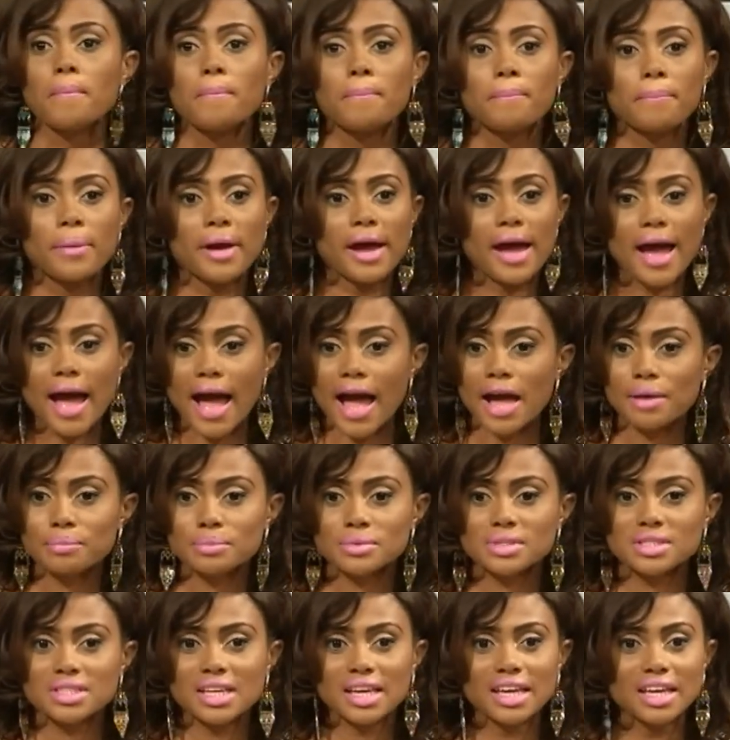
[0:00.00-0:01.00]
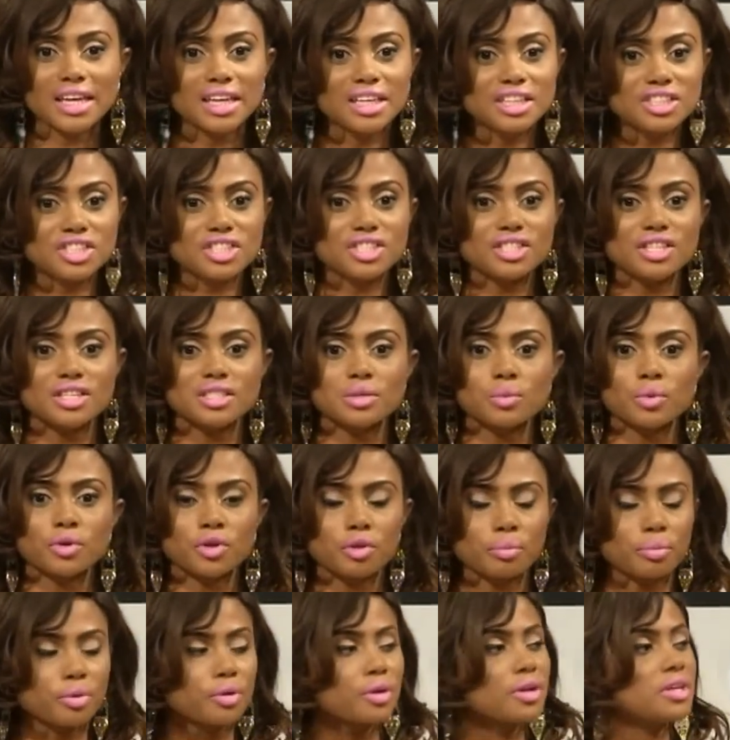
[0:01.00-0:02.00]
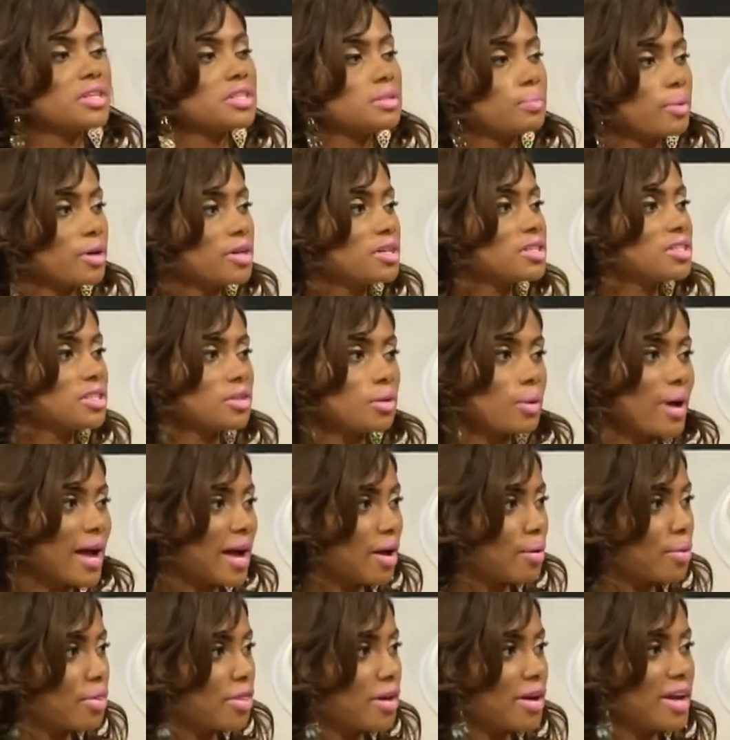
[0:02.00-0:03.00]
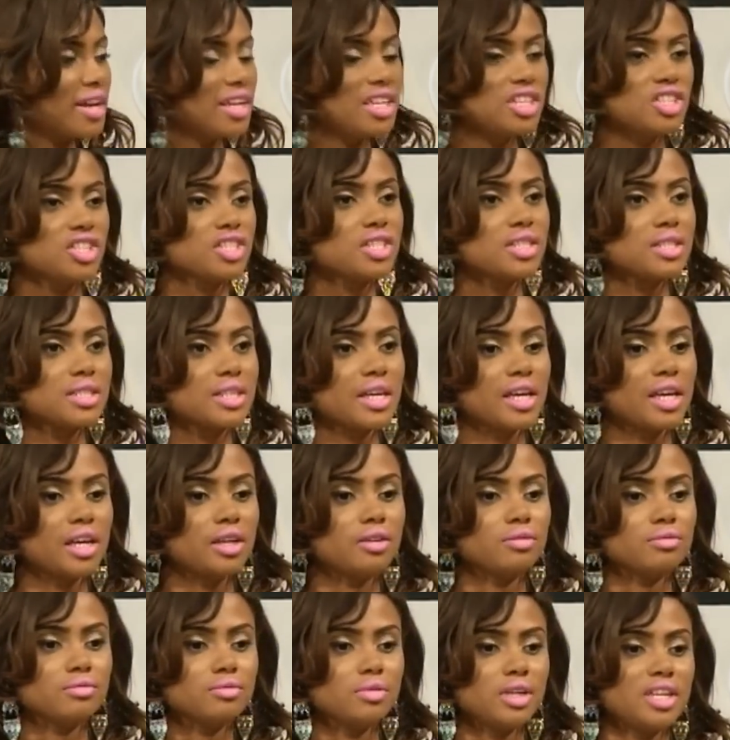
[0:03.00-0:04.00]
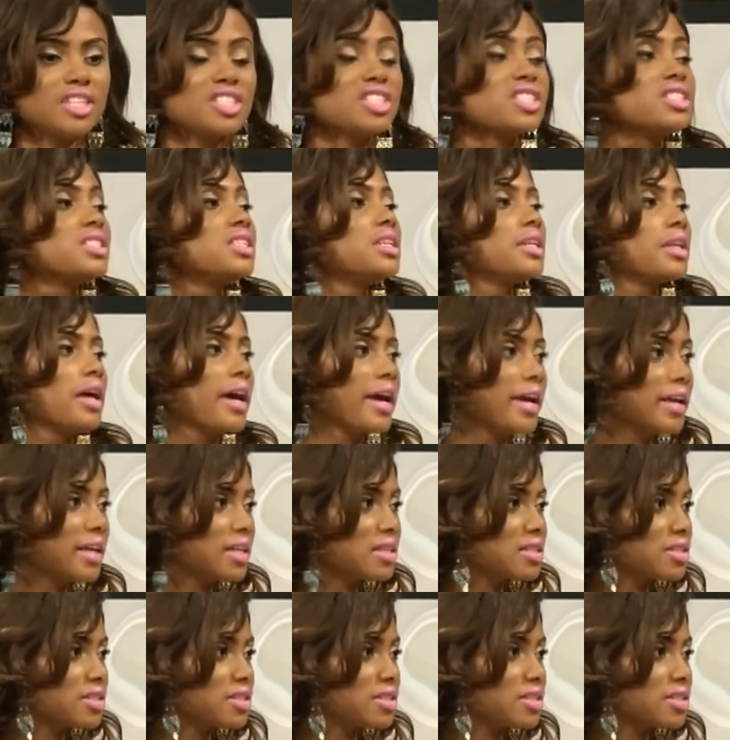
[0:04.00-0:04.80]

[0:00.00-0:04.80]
Perhaps he just doesn't want to put his personal out there, and he's just saying, he's just denying it.